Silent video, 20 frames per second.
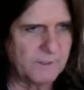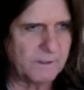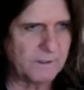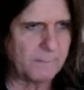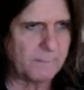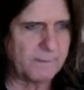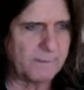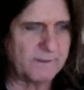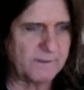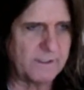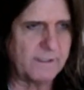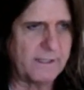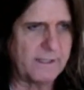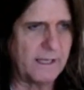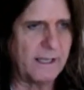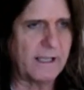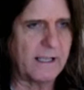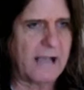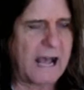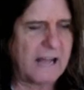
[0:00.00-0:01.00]
I mean, the
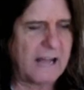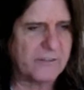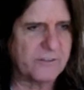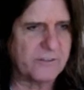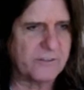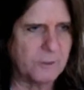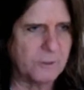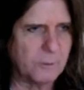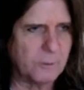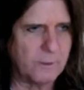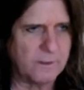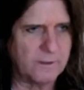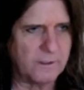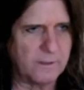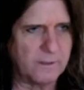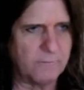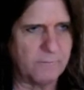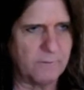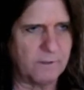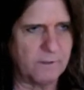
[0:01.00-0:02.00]
legato and
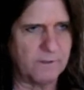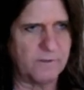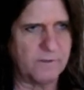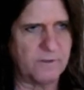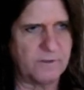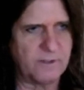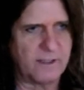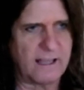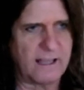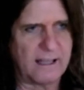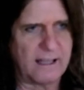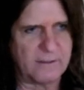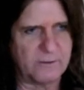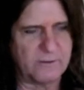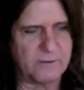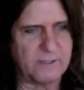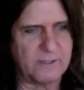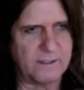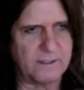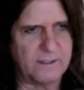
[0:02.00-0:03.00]
the staccato
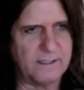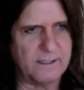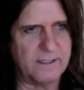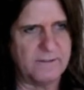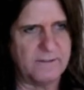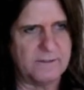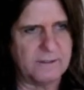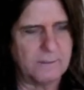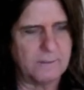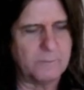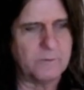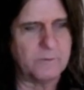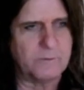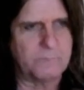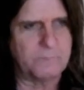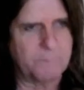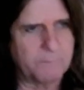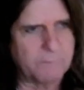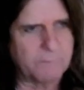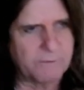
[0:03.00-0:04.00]
techniques. I
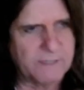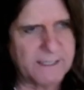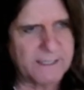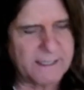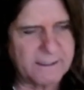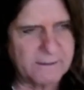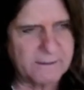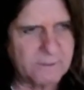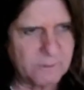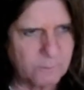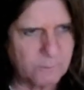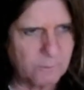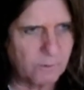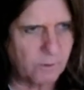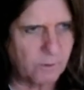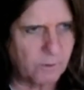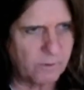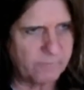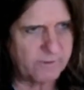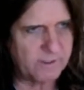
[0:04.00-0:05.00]
was really into
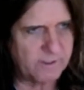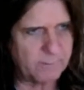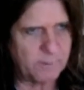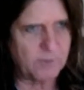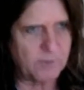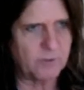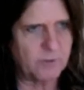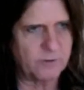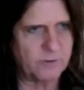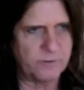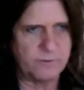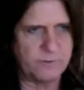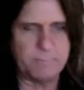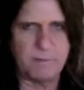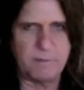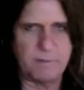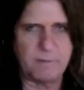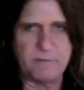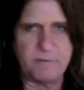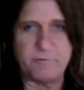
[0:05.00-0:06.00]
already because of
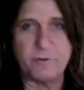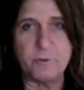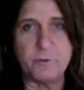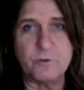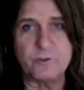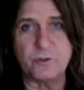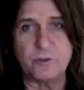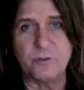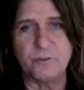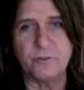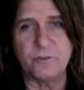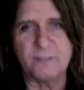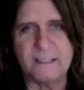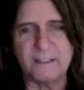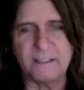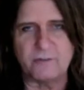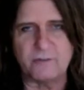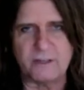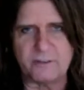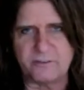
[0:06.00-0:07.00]
my fusion
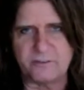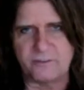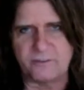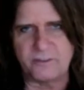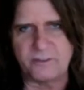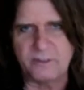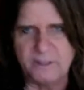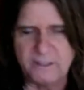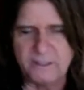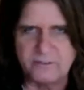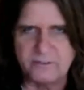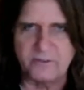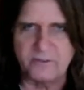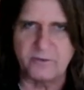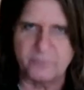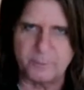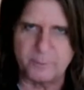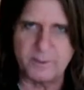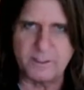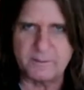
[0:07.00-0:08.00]
interest, so to
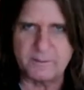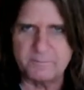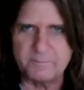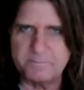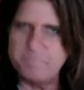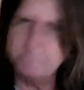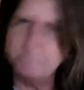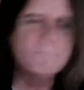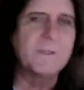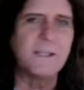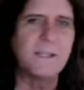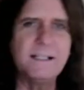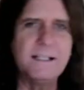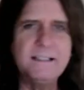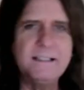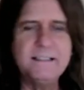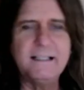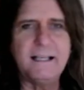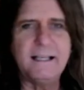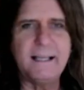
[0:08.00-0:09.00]
speak.
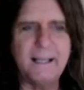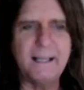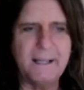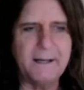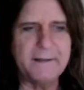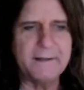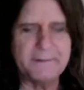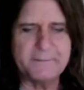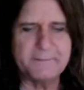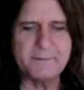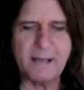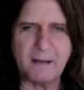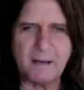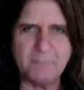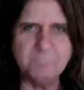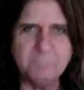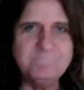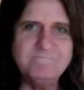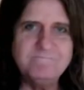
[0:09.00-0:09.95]
Yeah.